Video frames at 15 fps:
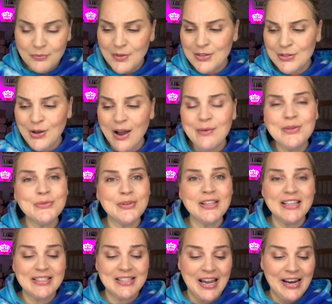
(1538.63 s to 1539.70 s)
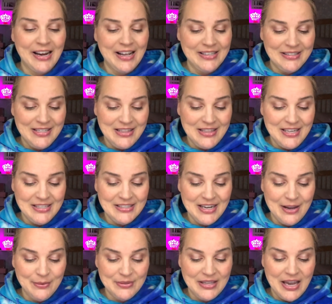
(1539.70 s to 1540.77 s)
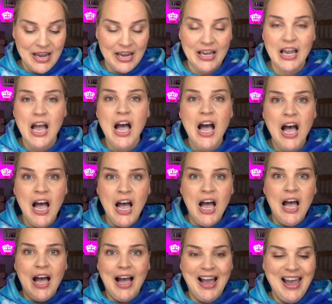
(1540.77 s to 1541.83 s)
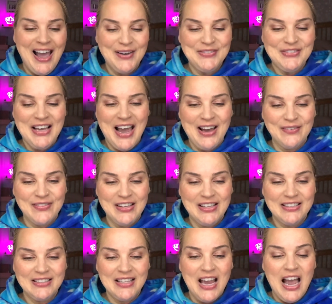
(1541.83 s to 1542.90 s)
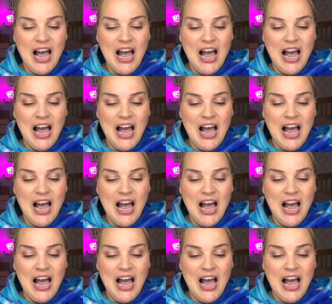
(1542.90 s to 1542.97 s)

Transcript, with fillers: So I was really excited. I seen these and I was like, oh, I have to have these.